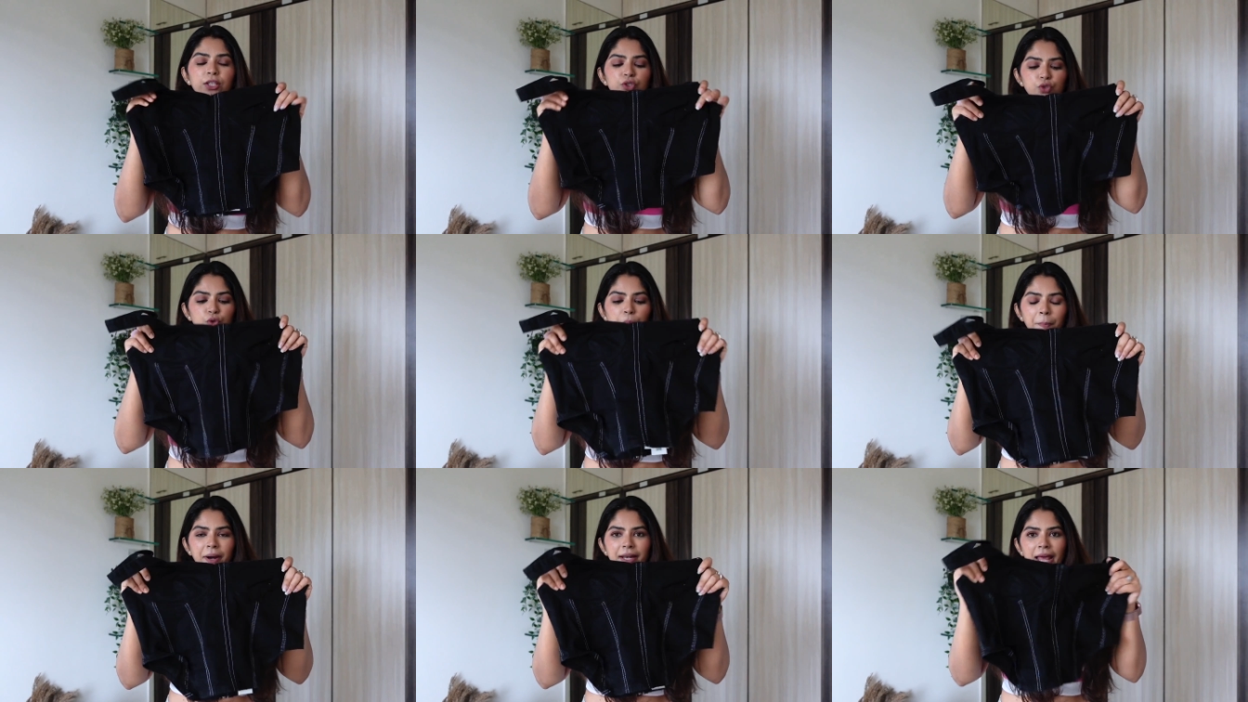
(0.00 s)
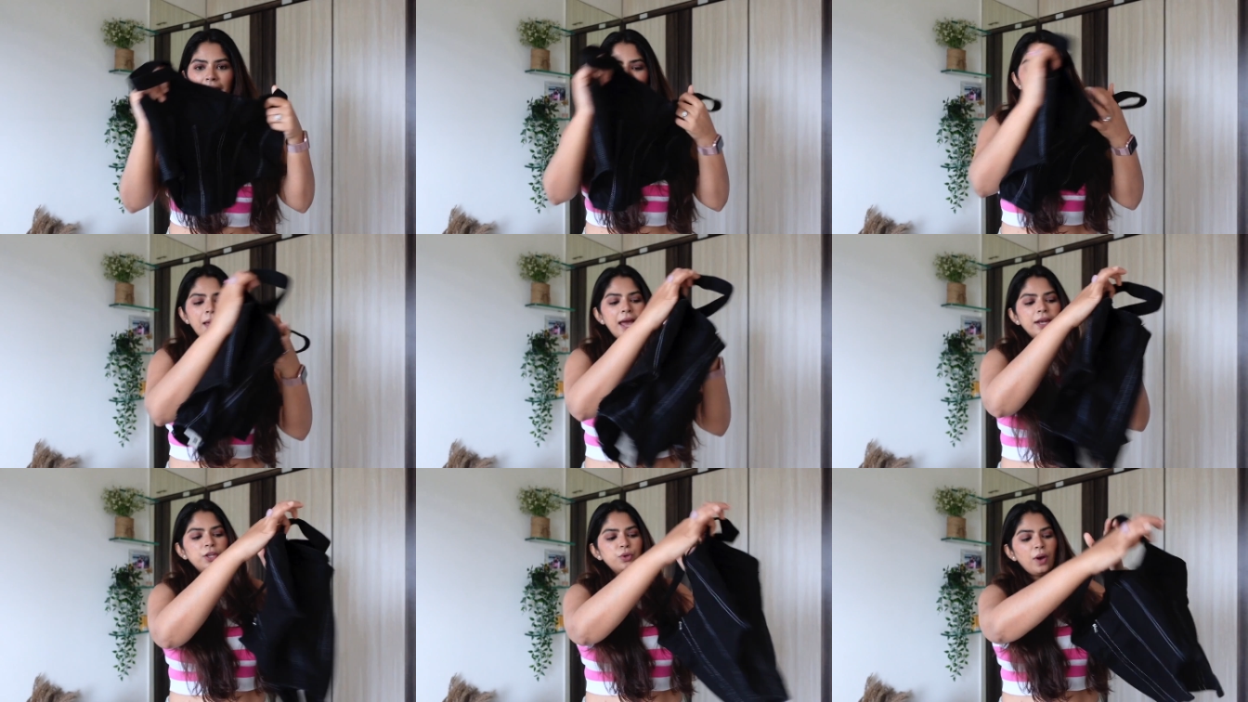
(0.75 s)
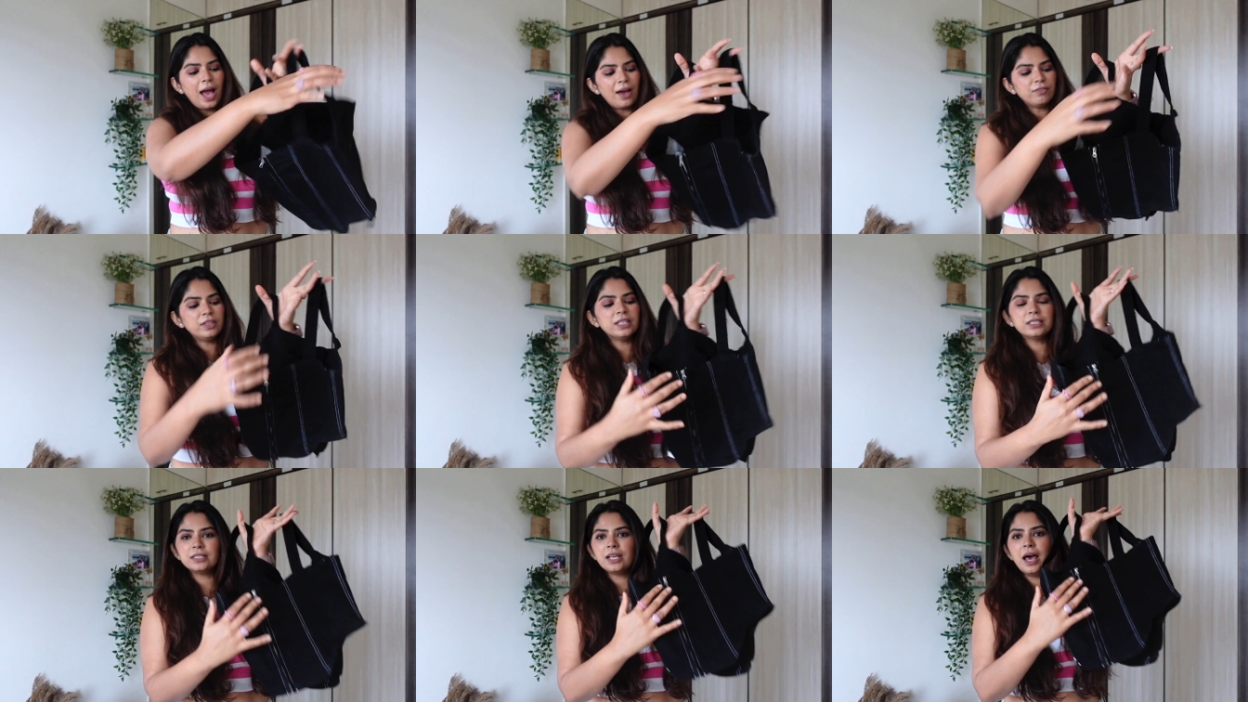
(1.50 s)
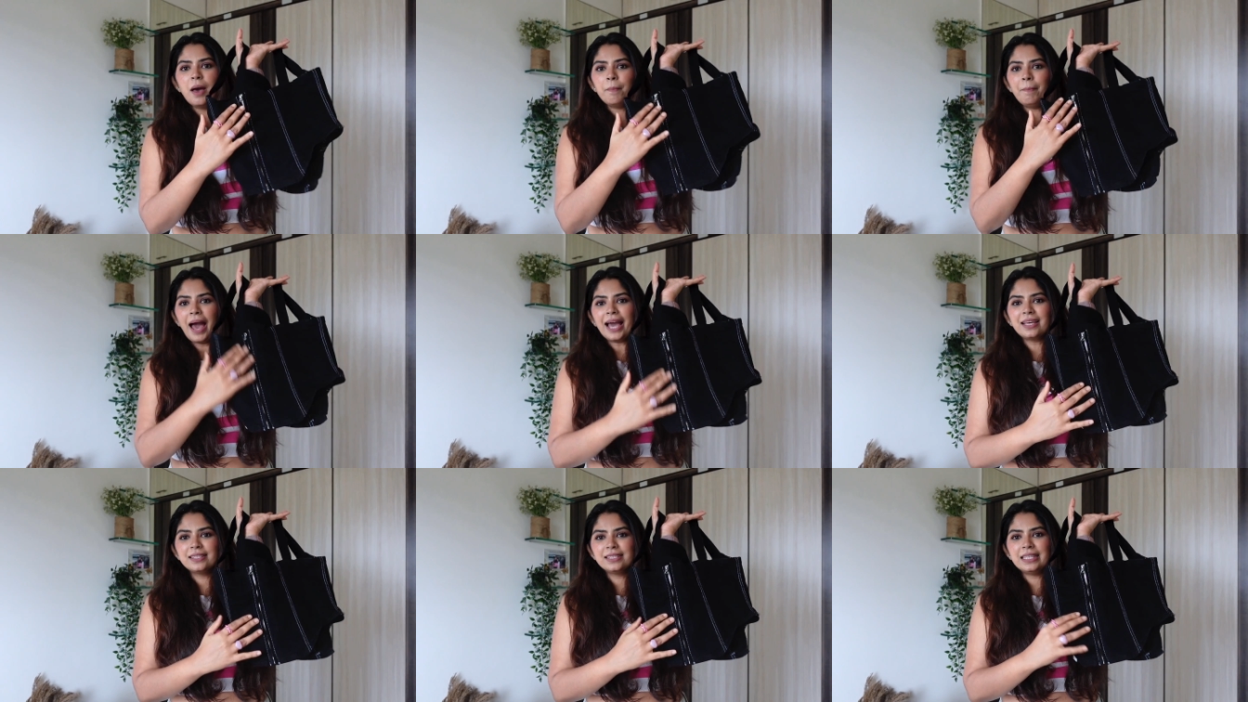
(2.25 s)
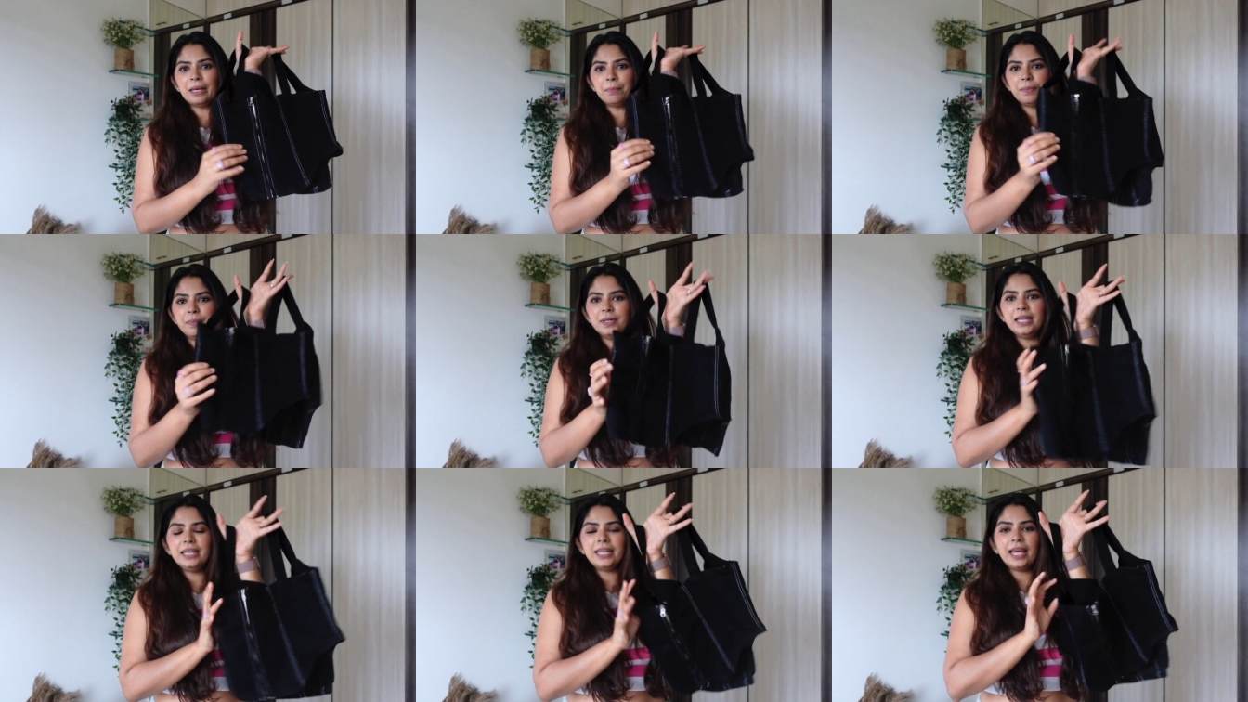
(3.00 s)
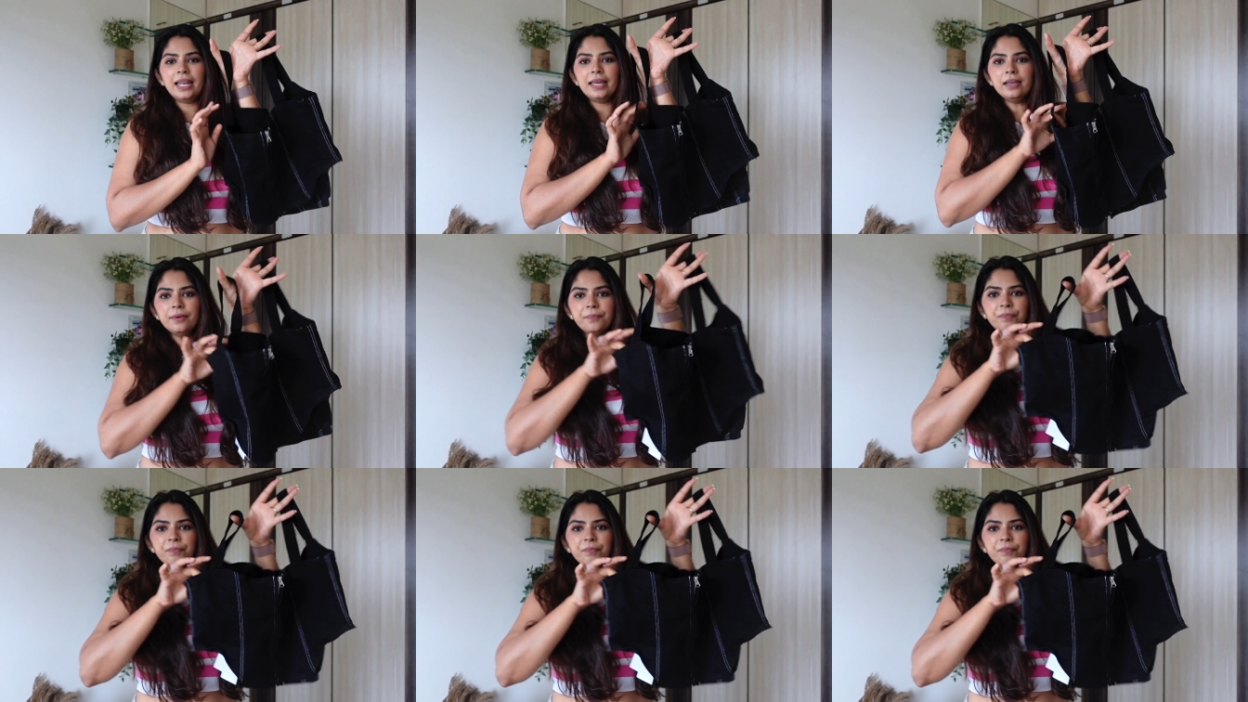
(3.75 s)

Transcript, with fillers: It's super denim, and you have this back zip detailing